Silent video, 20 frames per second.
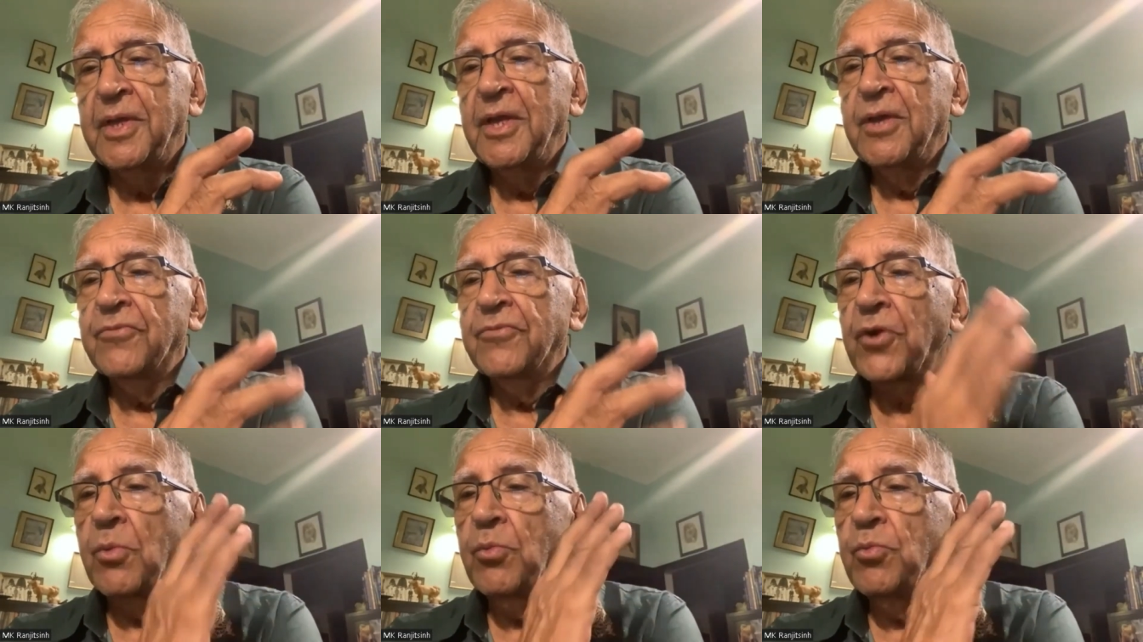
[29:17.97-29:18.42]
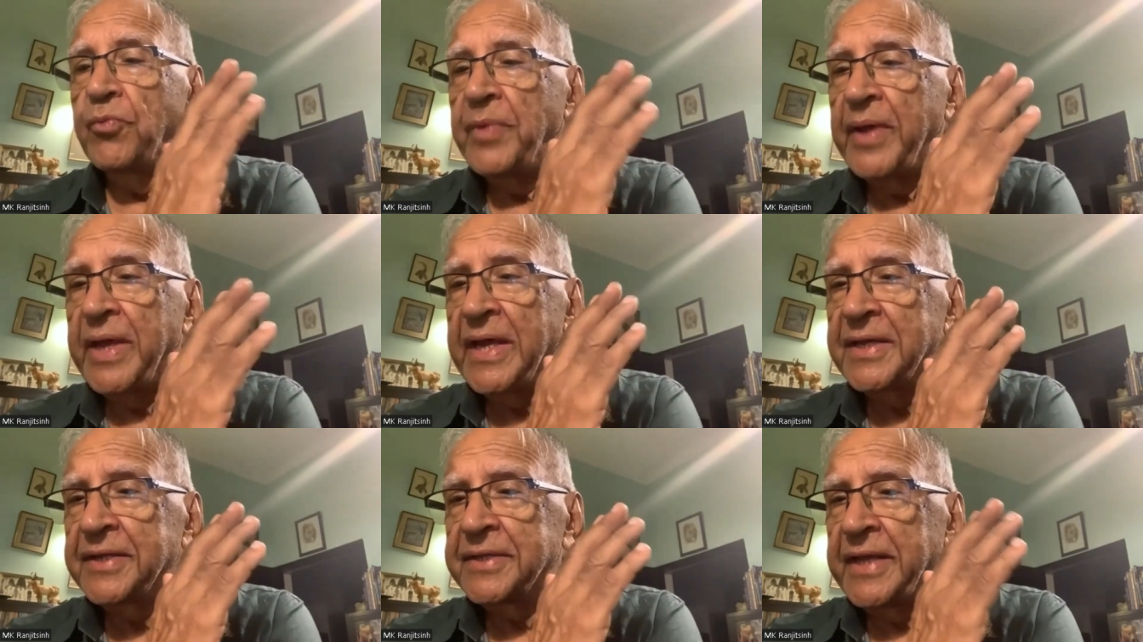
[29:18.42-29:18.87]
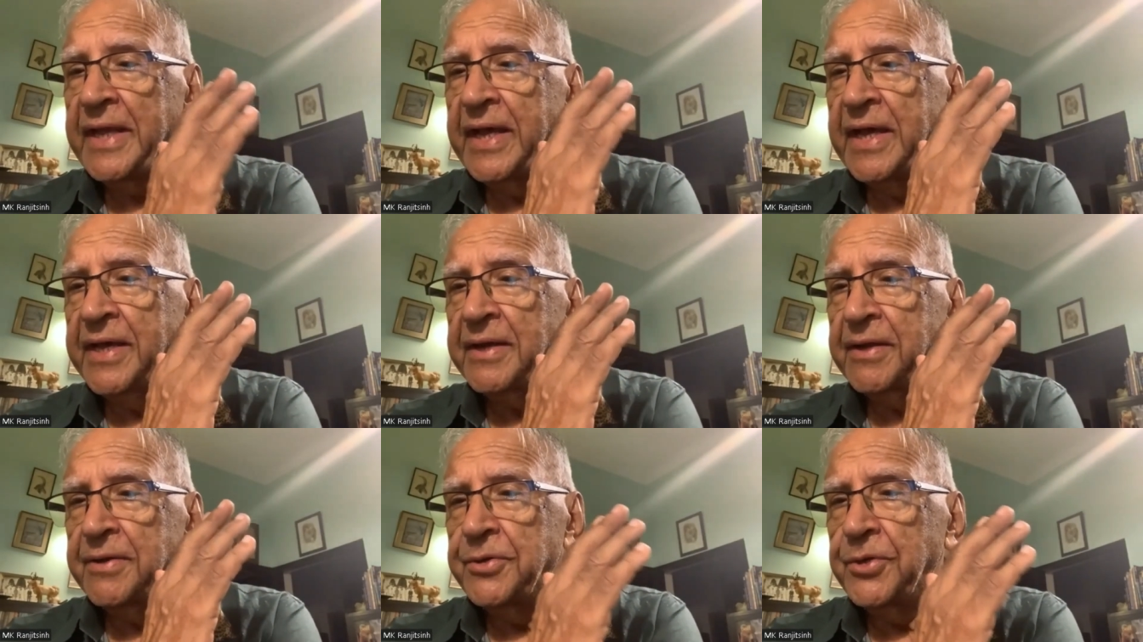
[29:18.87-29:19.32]
From where they
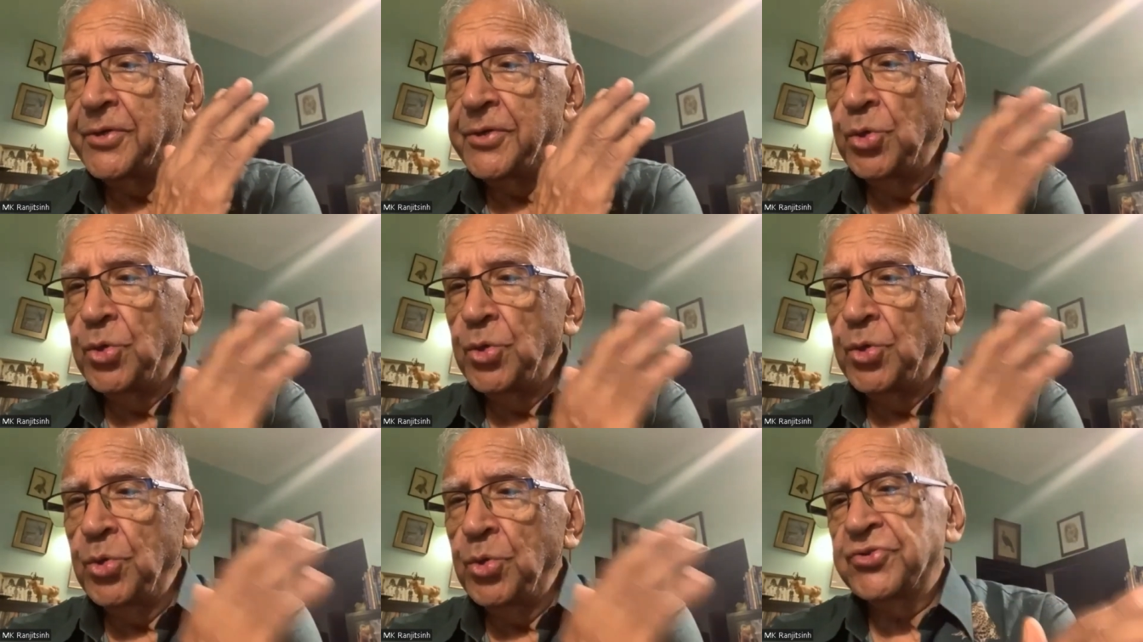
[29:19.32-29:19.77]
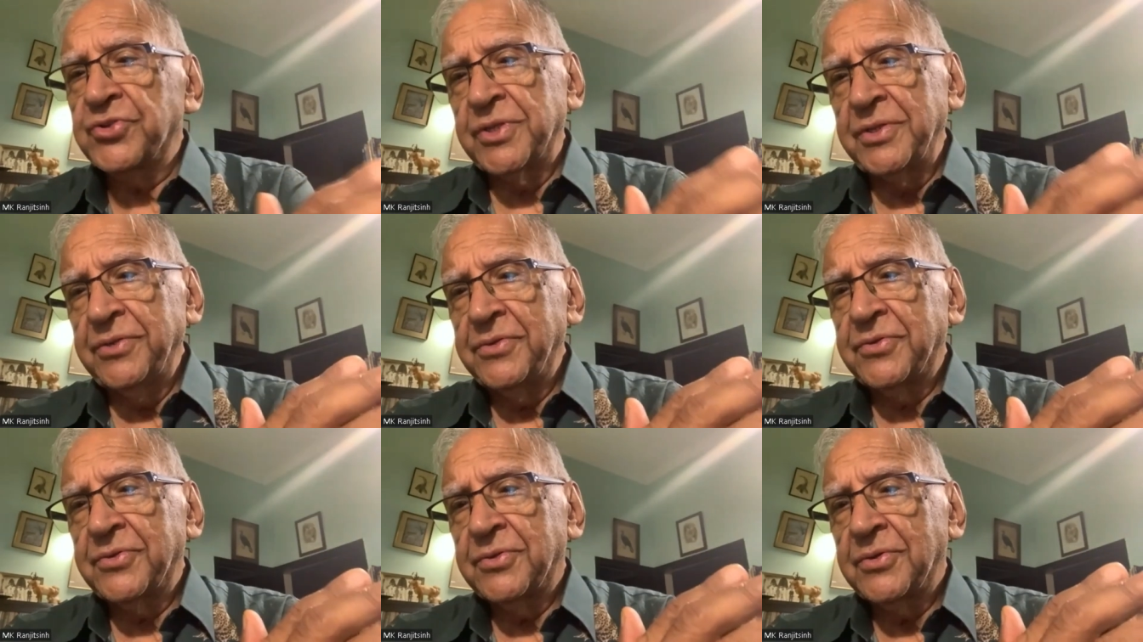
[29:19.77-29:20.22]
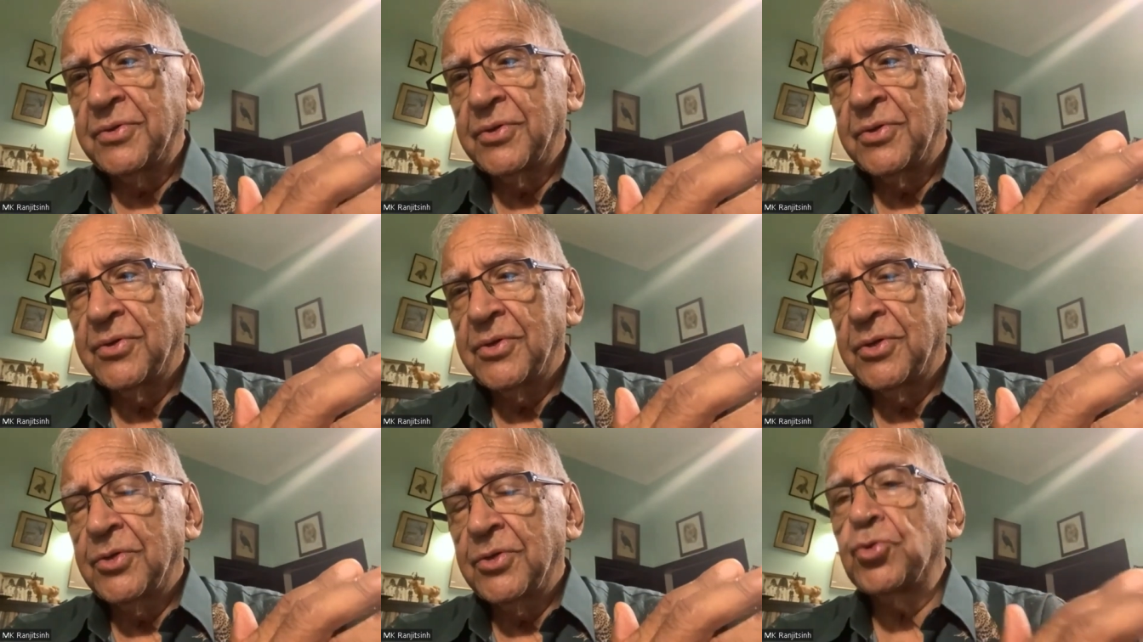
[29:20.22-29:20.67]
are a nuisance
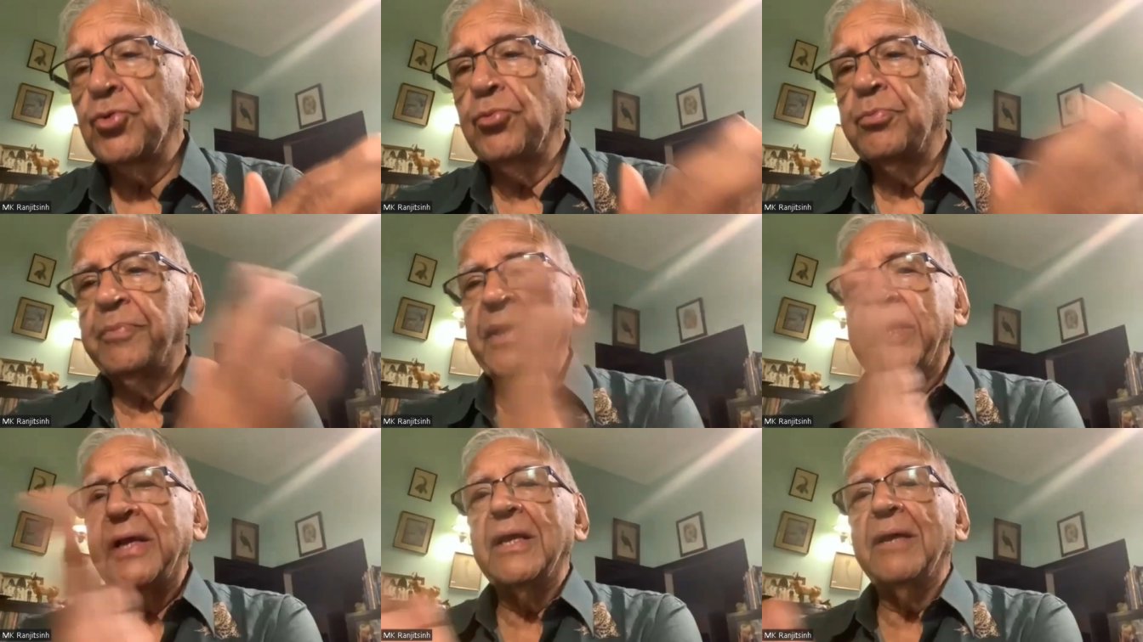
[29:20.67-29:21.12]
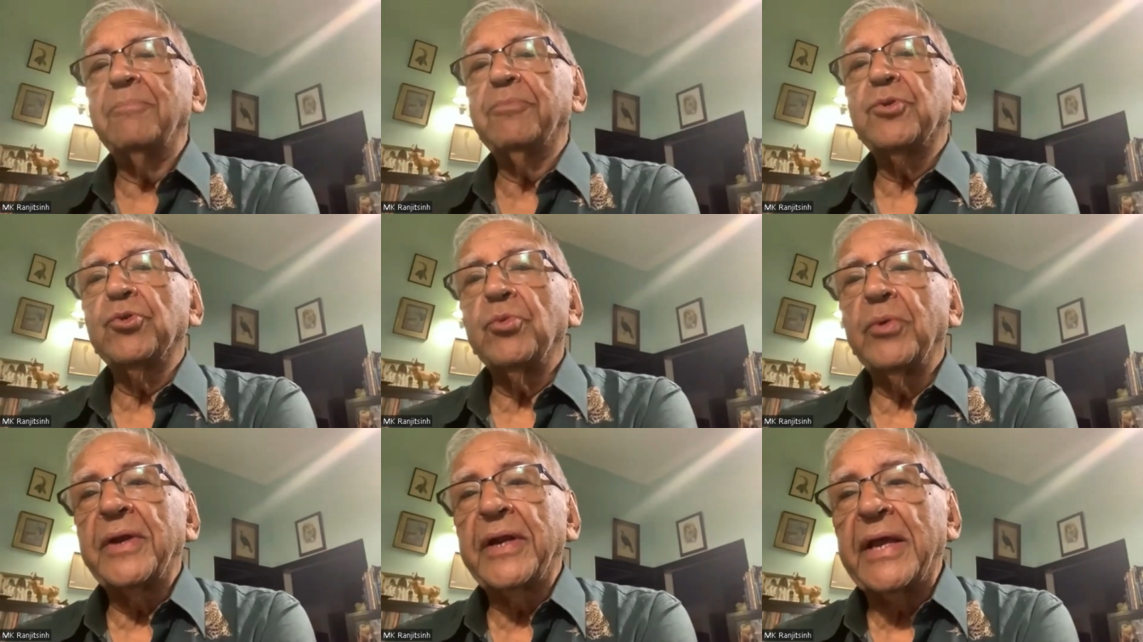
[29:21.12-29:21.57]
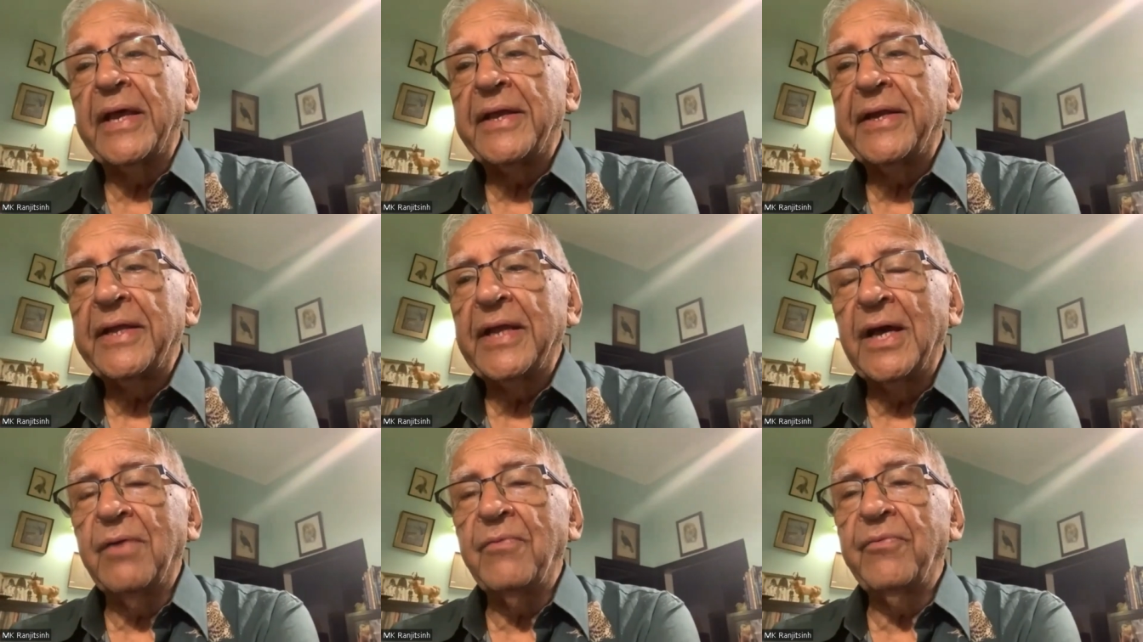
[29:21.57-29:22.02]
to bring them to an
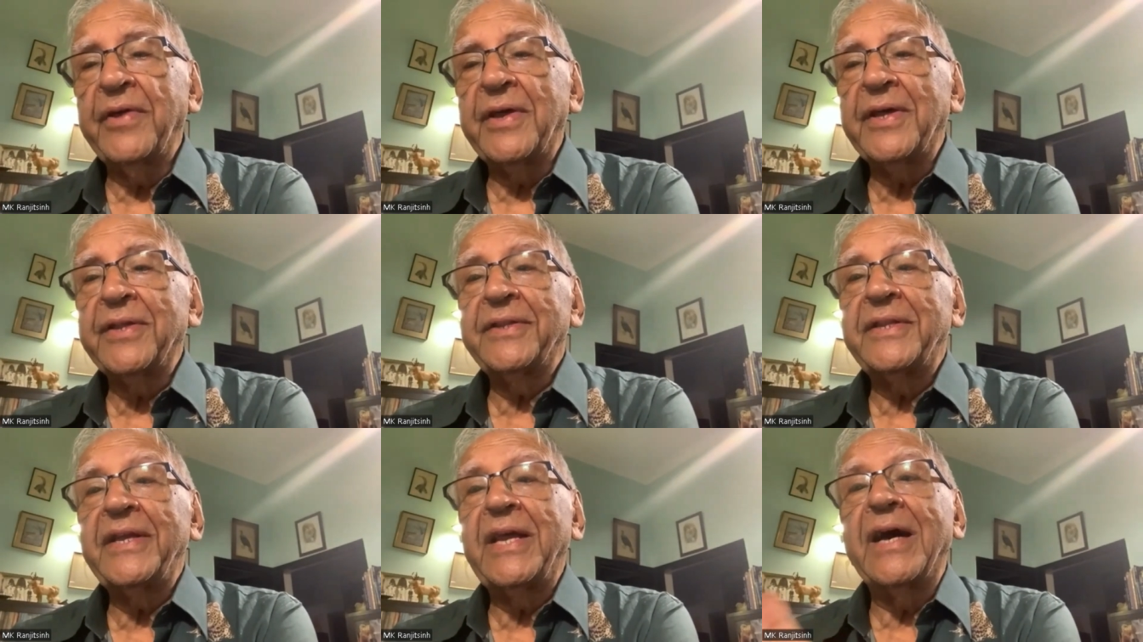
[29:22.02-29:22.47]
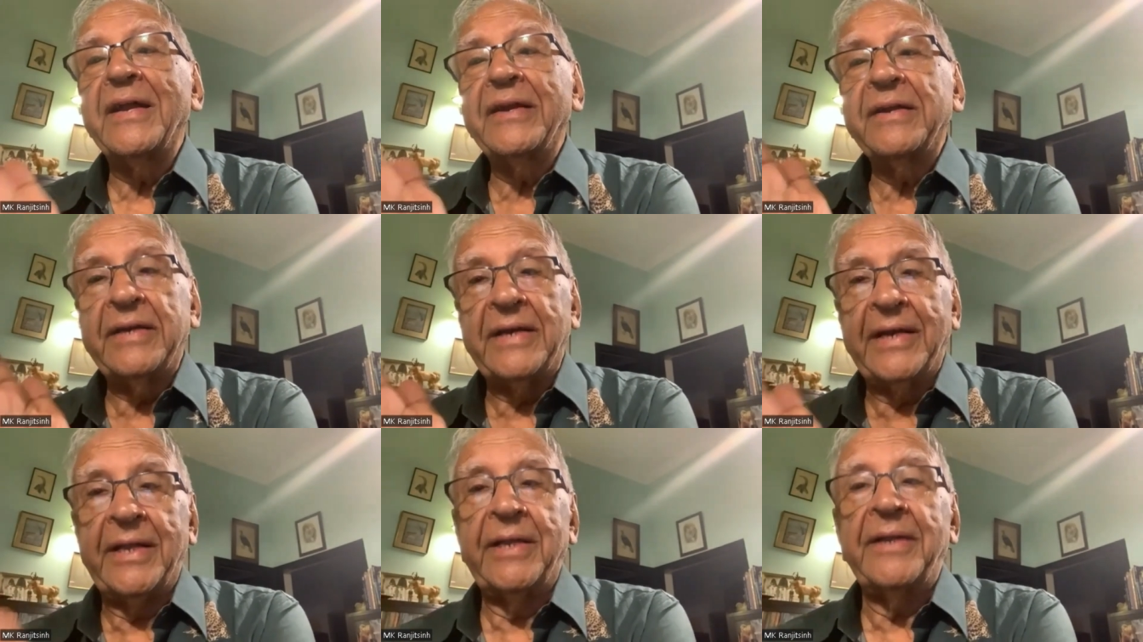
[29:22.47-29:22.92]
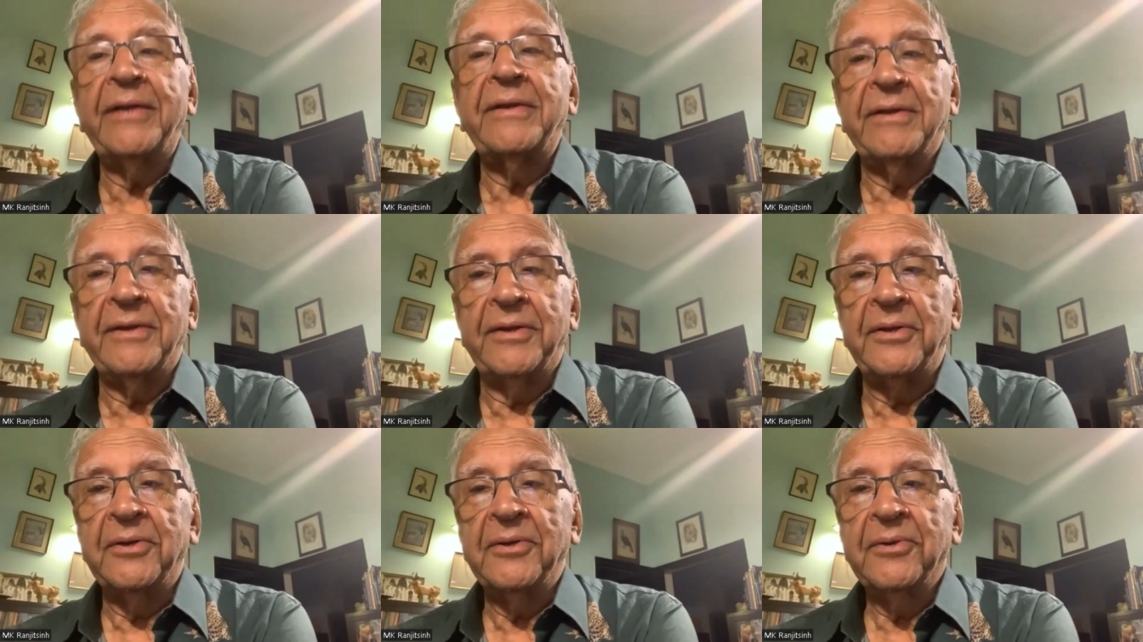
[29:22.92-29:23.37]
area where they are
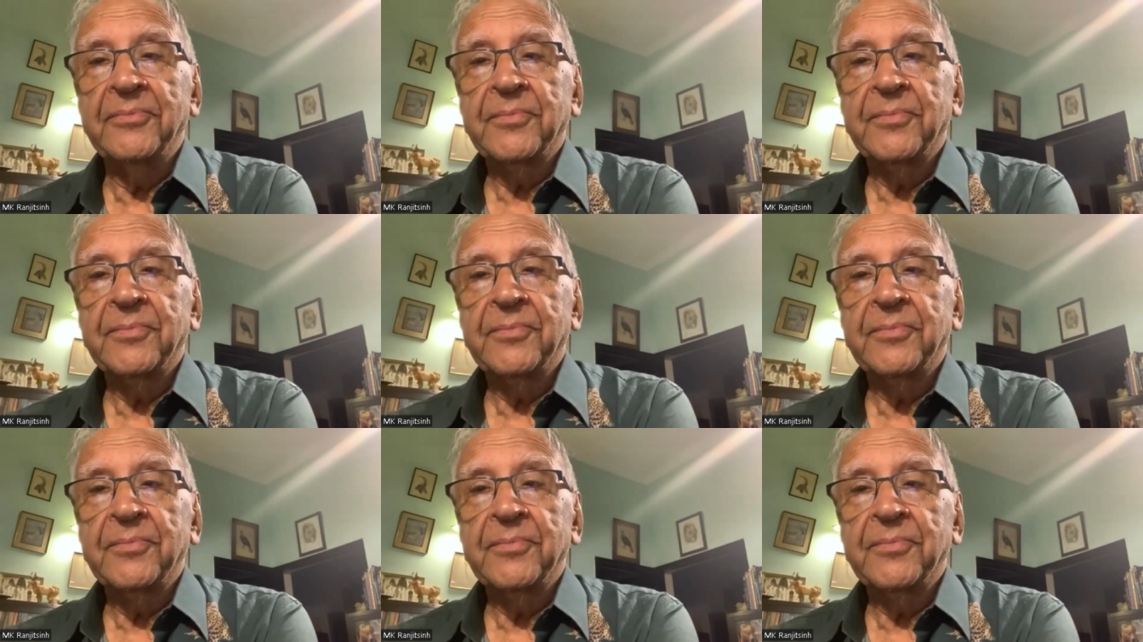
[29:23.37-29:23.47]
needed.